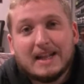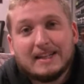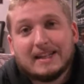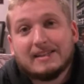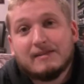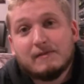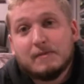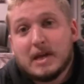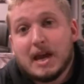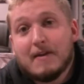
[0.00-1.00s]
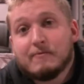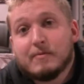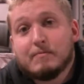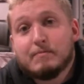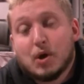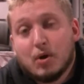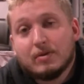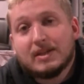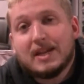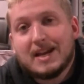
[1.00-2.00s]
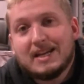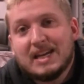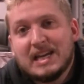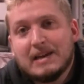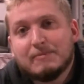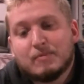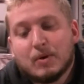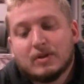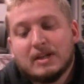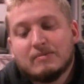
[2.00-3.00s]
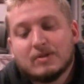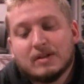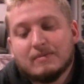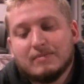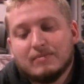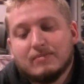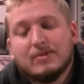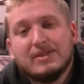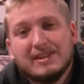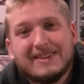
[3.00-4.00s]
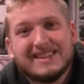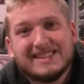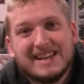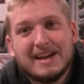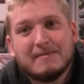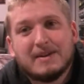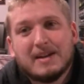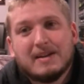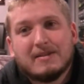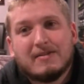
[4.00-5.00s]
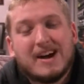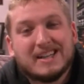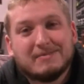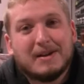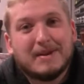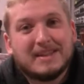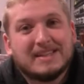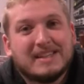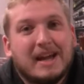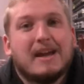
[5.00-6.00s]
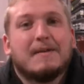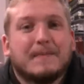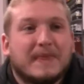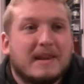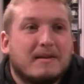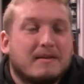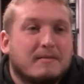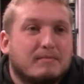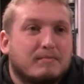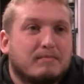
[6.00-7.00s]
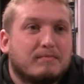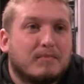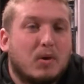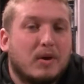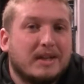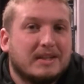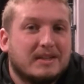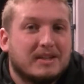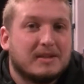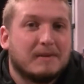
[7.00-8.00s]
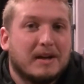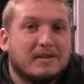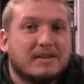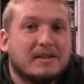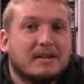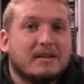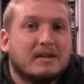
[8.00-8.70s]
think that's going to be a big game for both teams. Both teams are going to losing about the same, lost by about the same point disparity.